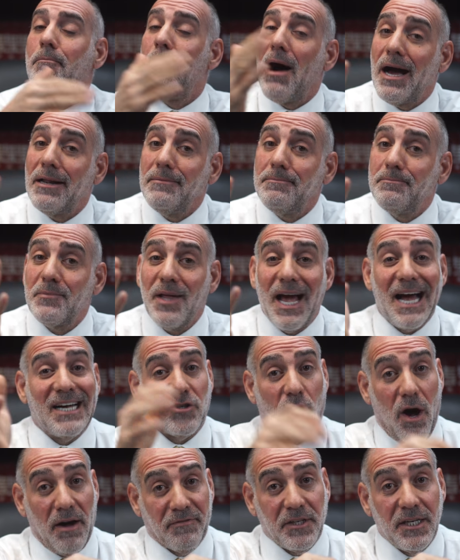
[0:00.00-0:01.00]
But,
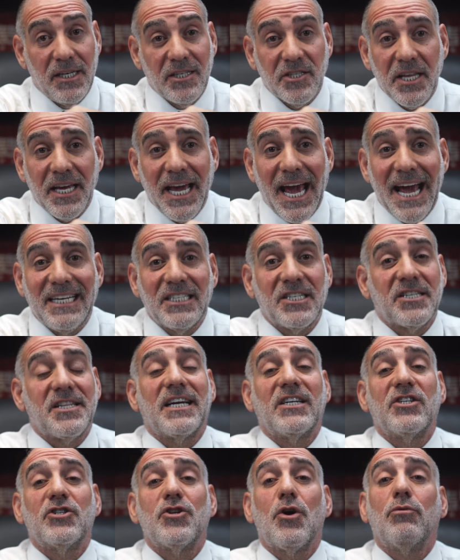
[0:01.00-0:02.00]
as often is the case,
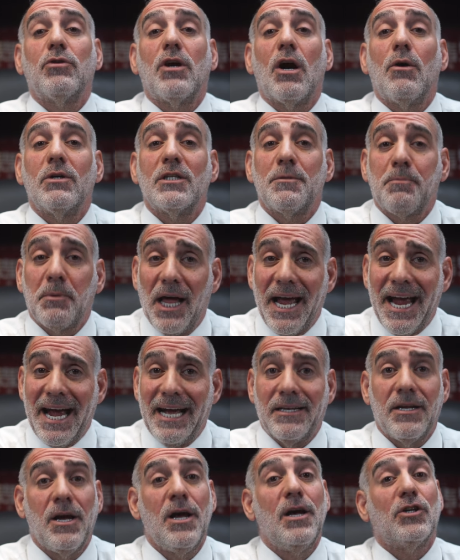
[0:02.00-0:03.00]
things don't go as
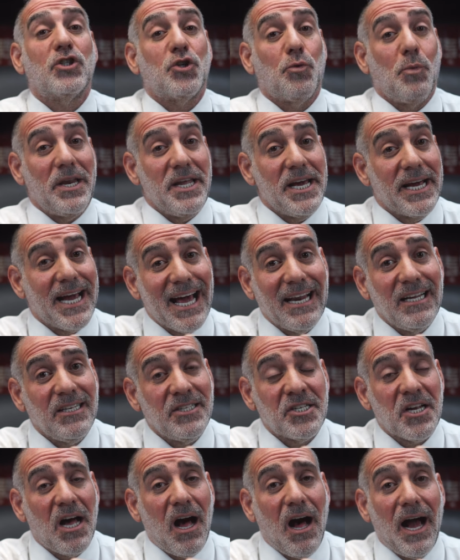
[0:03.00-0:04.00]
planned. So when you get
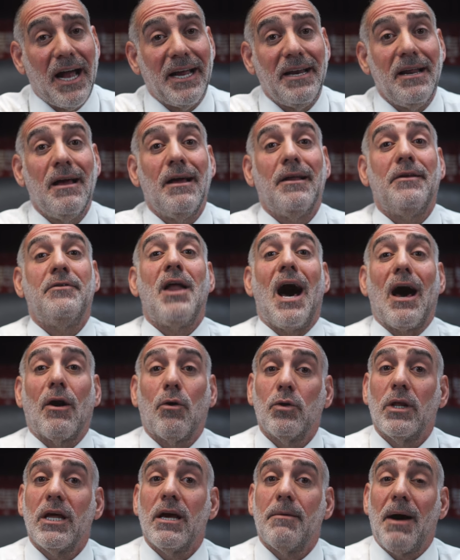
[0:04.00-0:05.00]
inside,
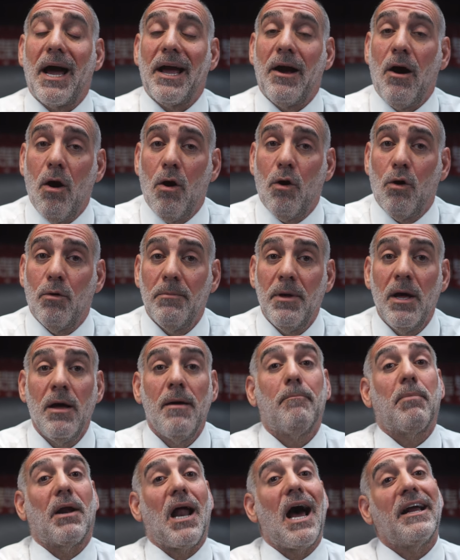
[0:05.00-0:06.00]
not only am I home,
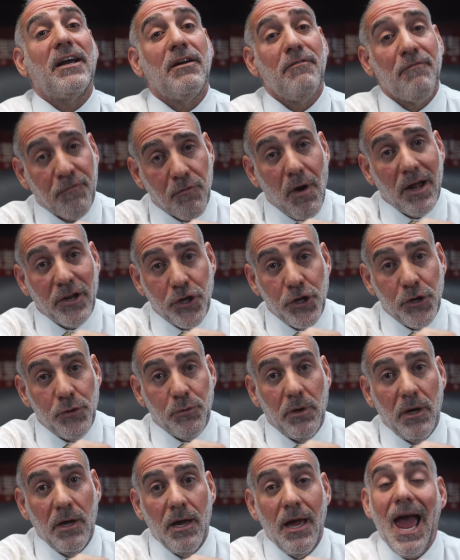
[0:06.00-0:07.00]
but I confront
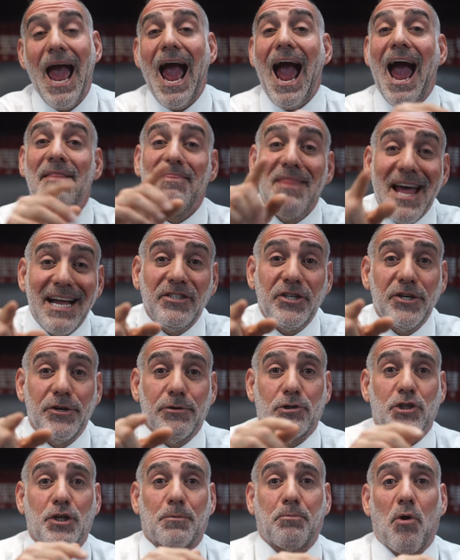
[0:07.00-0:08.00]
you. And then to
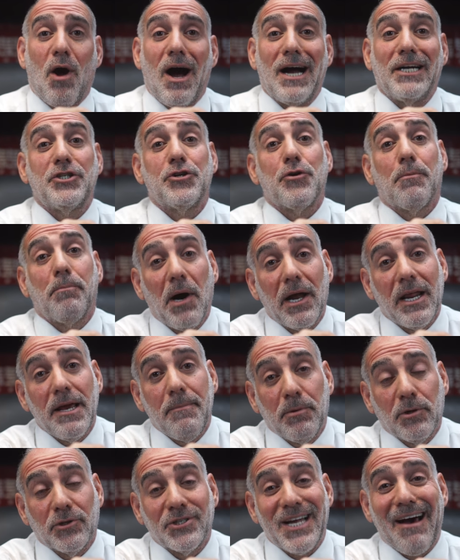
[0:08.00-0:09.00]
your surprise, your
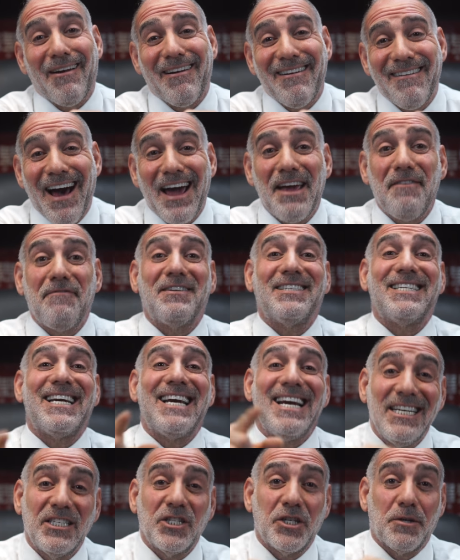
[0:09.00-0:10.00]
buddy pulls out a knife, and
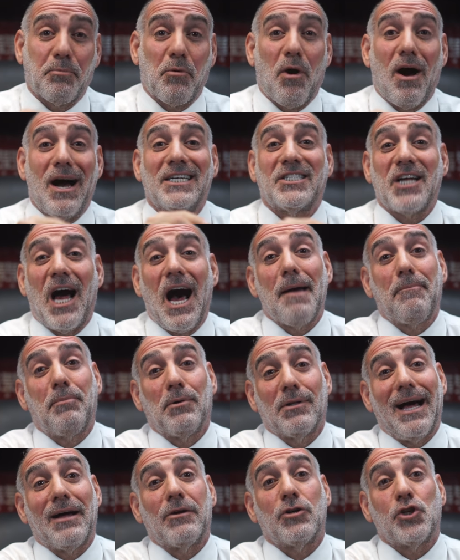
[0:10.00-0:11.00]
to his surprise, I
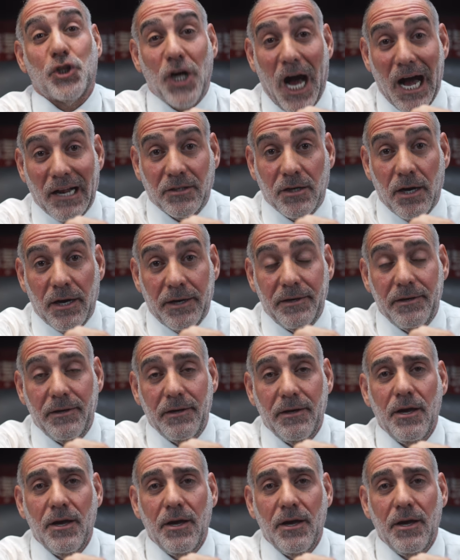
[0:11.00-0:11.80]
pull out a shotgun.